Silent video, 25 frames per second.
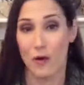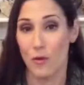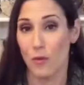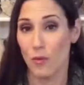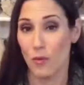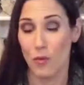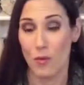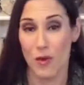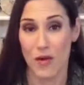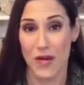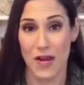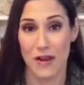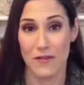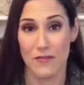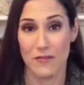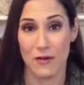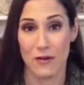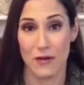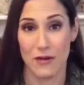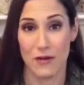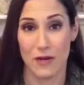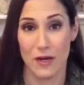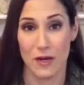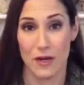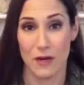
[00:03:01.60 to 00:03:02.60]

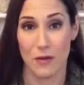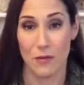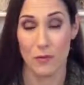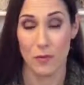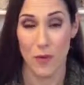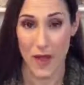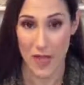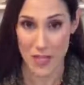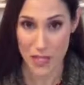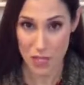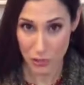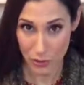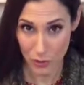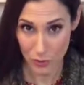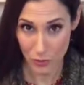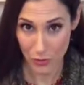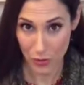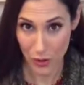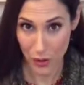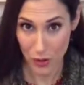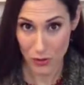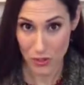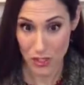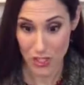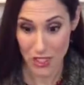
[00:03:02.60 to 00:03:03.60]
whatever way you
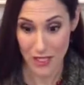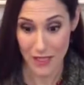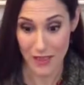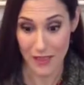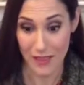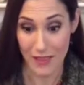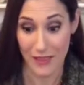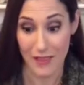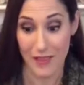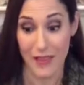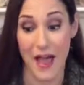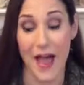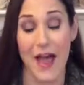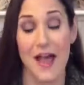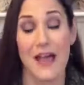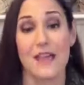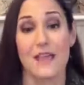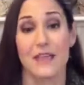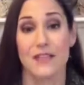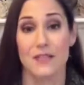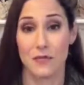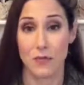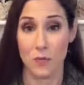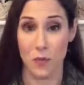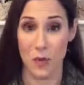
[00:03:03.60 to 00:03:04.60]
approach it, that
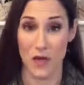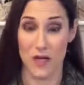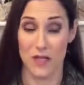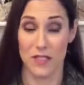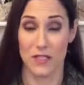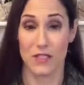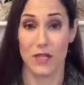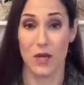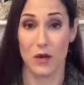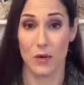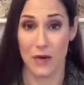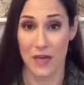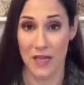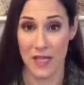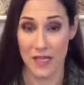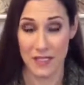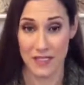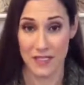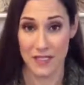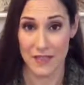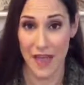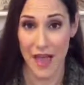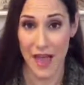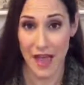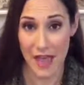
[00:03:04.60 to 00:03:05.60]
is what is going
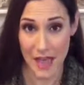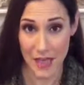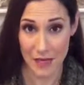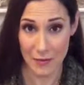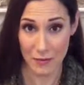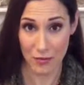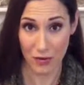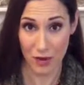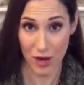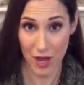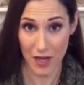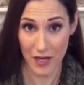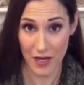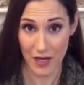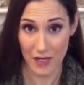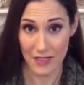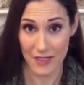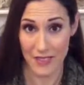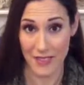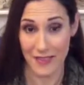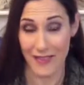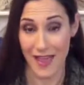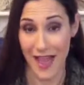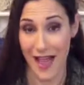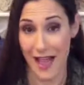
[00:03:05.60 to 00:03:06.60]
into that end product,
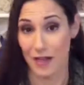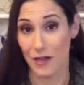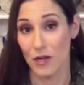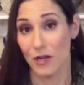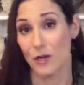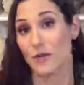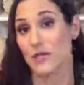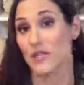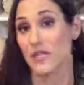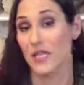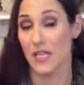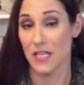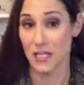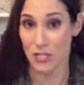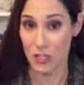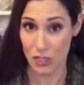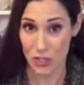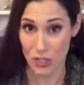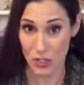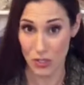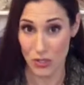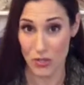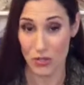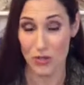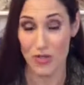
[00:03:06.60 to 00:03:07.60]
and that goes
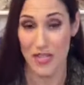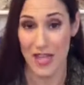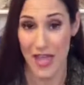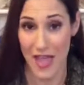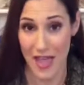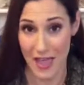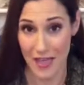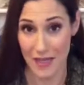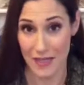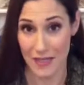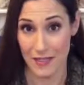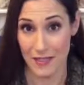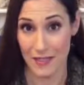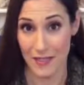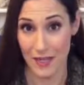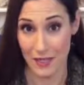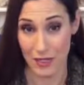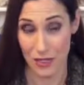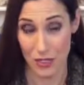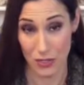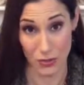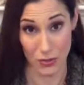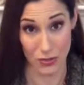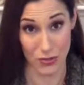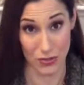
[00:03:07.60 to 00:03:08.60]
into the end
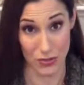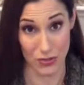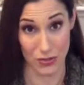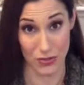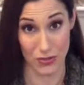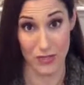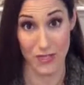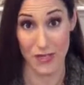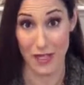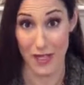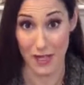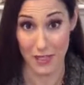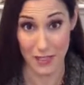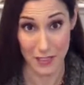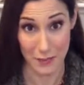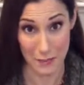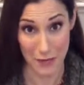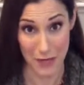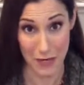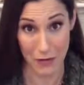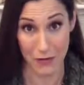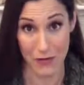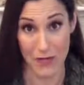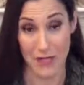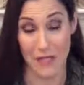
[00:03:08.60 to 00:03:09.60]
user's
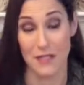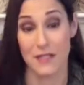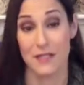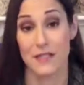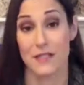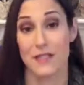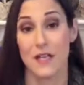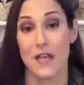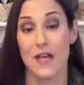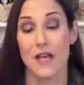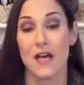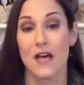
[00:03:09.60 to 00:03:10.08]
experience